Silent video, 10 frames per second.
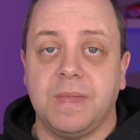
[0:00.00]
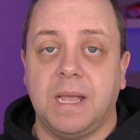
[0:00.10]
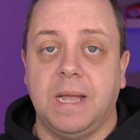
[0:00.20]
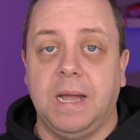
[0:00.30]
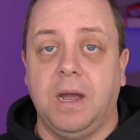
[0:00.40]

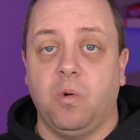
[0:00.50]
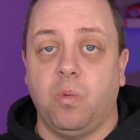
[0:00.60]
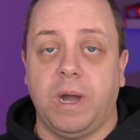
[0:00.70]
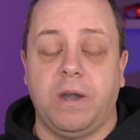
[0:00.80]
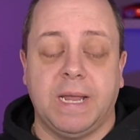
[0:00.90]
uh,
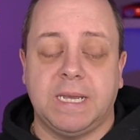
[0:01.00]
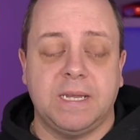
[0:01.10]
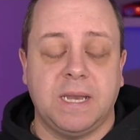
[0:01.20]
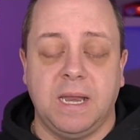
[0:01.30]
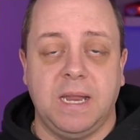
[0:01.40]
where i
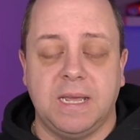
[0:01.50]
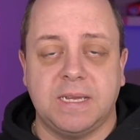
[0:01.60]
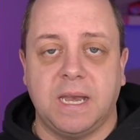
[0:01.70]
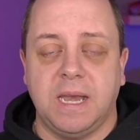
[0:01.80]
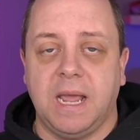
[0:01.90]
tested it
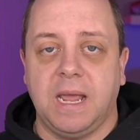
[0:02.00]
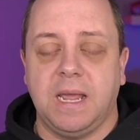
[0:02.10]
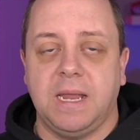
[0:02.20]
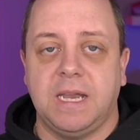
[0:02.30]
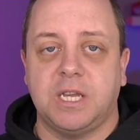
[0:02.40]
yesterday
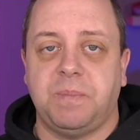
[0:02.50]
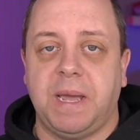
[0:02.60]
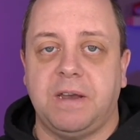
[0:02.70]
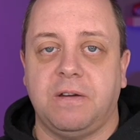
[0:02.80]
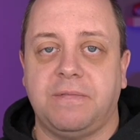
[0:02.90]
in the
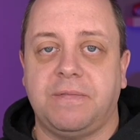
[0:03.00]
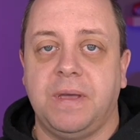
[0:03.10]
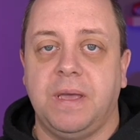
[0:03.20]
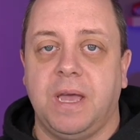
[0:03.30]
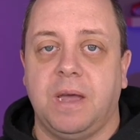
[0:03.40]
span of
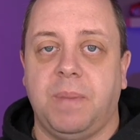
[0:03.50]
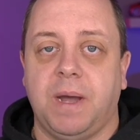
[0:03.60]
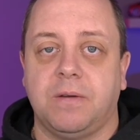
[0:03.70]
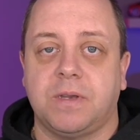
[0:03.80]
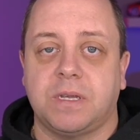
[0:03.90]

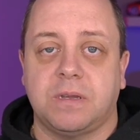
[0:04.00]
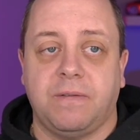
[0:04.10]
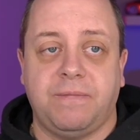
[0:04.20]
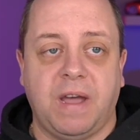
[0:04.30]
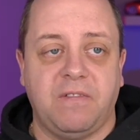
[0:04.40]
about
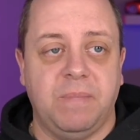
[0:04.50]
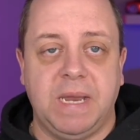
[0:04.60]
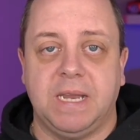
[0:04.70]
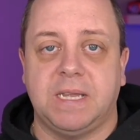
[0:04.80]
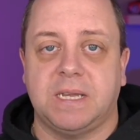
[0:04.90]
five
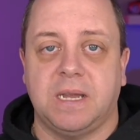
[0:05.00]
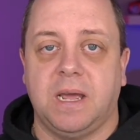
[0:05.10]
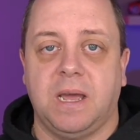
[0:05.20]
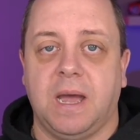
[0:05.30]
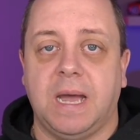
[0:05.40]
minutes
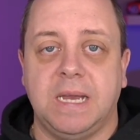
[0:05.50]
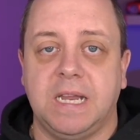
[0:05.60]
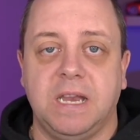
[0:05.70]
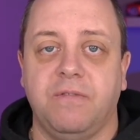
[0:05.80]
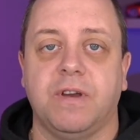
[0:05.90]
uh, i
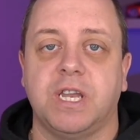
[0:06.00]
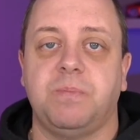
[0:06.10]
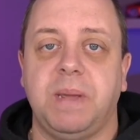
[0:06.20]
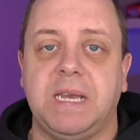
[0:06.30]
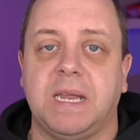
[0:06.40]
did different
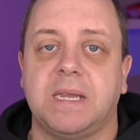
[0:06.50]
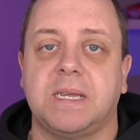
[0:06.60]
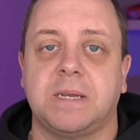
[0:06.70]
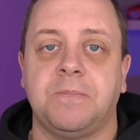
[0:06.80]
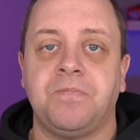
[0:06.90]
speed
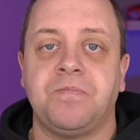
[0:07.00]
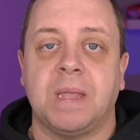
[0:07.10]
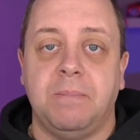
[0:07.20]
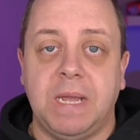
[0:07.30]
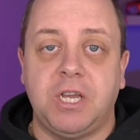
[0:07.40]
tests
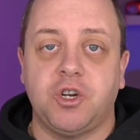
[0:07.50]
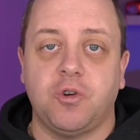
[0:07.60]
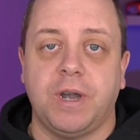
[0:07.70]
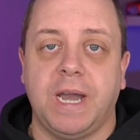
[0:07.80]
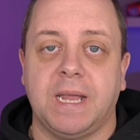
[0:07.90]
made
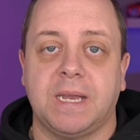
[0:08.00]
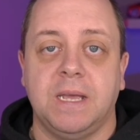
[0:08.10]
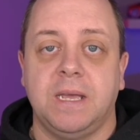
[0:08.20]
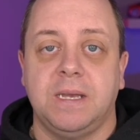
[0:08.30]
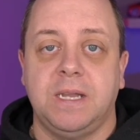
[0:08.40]
sure that
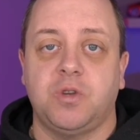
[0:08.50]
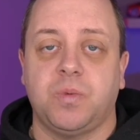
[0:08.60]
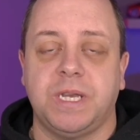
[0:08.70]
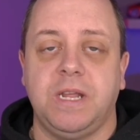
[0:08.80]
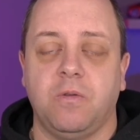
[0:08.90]
this
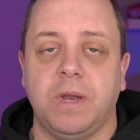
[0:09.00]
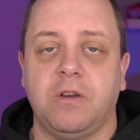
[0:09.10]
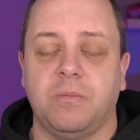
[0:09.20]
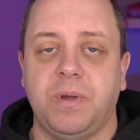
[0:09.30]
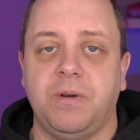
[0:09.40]
was the only
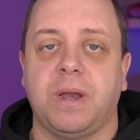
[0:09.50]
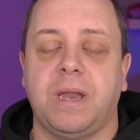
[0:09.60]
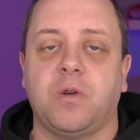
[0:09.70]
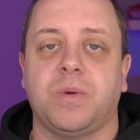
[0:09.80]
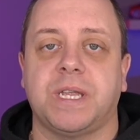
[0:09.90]
computer
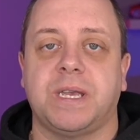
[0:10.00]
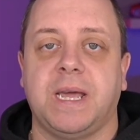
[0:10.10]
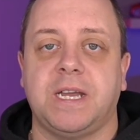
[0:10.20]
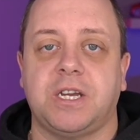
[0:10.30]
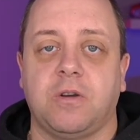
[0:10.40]
that was
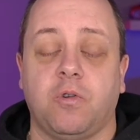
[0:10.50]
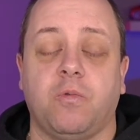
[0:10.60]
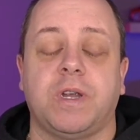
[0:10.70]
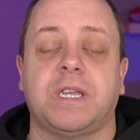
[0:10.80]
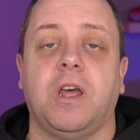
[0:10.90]
attached or
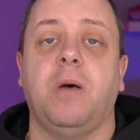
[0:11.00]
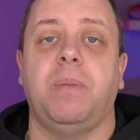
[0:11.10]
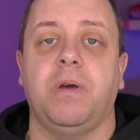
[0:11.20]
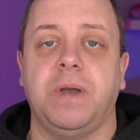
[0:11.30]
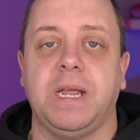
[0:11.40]
was
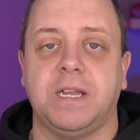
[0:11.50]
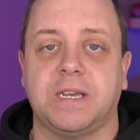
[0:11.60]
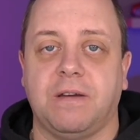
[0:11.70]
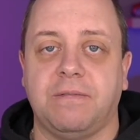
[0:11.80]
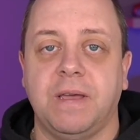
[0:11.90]
uploading
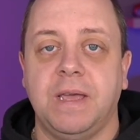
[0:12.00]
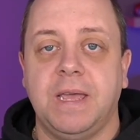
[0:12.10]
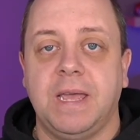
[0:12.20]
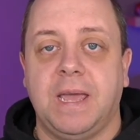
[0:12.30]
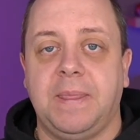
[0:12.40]
stuff
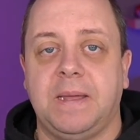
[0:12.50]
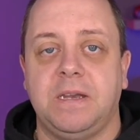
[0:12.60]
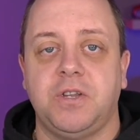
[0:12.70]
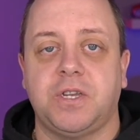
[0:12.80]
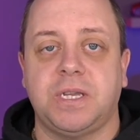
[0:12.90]
and then
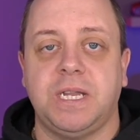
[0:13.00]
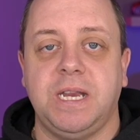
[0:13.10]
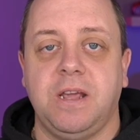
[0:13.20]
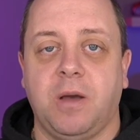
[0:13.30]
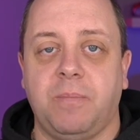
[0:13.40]
you see
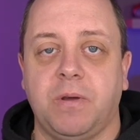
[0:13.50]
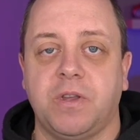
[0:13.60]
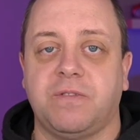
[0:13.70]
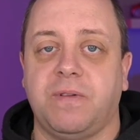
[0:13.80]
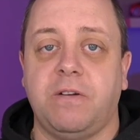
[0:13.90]
the
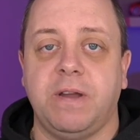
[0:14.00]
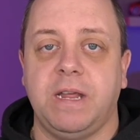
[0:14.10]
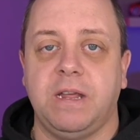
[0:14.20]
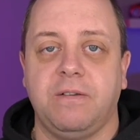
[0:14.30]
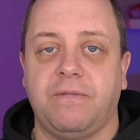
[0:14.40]
uploads
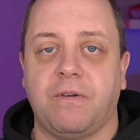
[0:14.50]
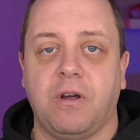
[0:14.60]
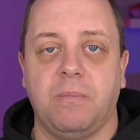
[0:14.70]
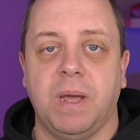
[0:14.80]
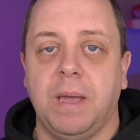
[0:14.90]
varying
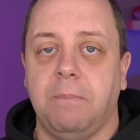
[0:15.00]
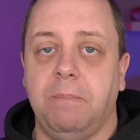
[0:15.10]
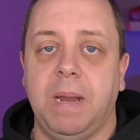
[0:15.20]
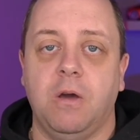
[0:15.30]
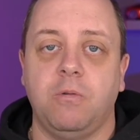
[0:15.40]
from
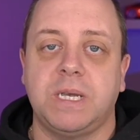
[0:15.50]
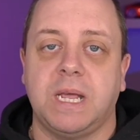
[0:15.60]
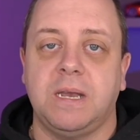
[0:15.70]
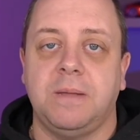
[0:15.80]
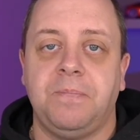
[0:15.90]
below
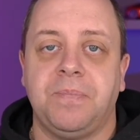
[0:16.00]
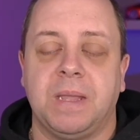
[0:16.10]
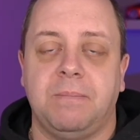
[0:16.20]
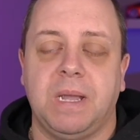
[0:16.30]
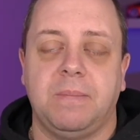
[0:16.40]
10
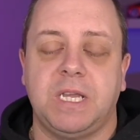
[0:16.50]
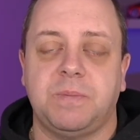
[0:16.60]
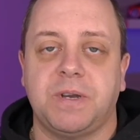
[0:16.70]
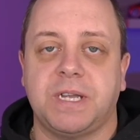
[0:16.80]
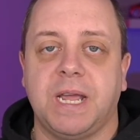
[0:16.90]
megabits
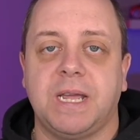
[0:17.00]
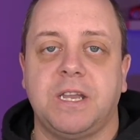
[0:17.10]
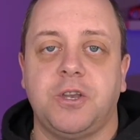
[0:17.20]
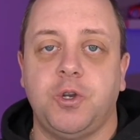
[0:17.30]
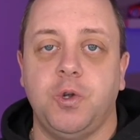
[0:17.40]
per
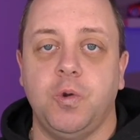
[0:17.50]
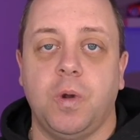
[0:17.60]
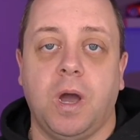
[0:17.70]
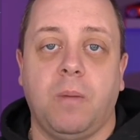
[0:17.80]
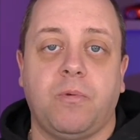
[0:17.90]
second
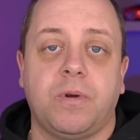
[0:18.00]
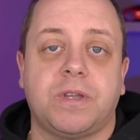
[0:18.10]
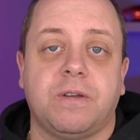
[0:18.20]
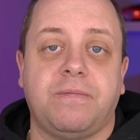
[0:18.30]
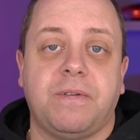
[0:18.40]
to
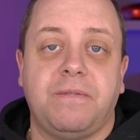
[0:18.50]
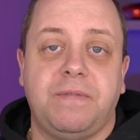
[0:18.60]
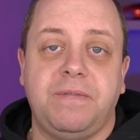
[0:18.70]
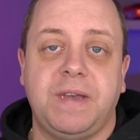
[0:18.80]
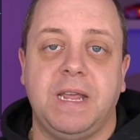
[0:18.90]
upwards of
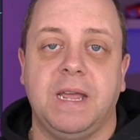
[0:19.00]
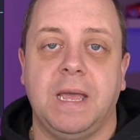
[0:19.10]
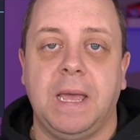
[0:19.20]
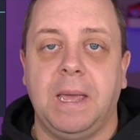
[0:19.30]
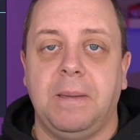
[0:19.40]
50
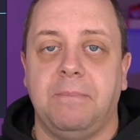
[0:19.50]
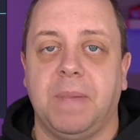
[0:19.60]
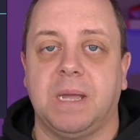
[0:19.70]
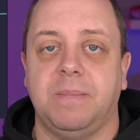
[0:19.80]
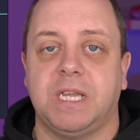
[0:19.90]

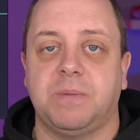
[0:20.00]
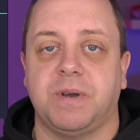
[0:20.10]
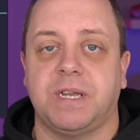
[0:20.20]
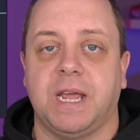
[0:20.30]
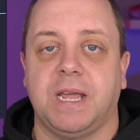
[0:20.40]
megabits per
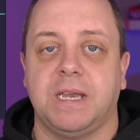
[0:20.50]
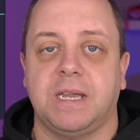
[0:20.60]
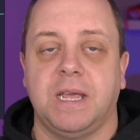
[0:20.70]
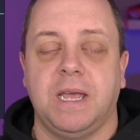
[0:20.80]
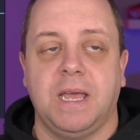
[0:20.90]
second.
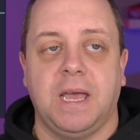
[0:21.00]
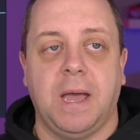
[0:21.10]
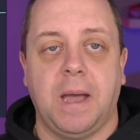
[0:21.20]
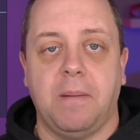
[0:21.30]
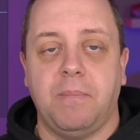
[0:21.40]

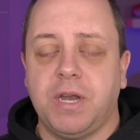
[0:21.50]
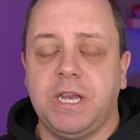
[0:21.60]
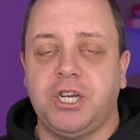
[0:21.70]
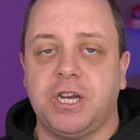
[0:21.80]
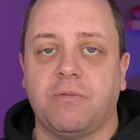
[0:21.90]
Uh, but
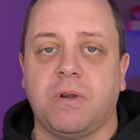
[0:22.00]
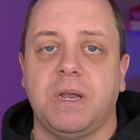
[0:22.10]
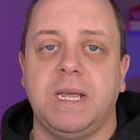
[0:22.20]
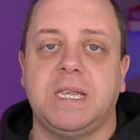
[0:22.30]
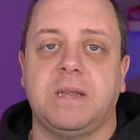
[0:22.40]
in
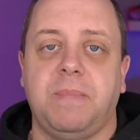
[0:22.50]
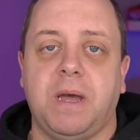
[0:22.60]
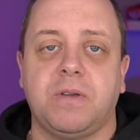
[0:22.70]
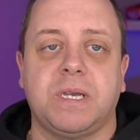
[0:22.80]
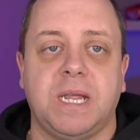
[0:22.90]
general, it's
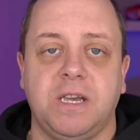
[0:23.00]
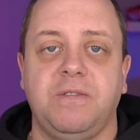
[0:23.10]
about 10 to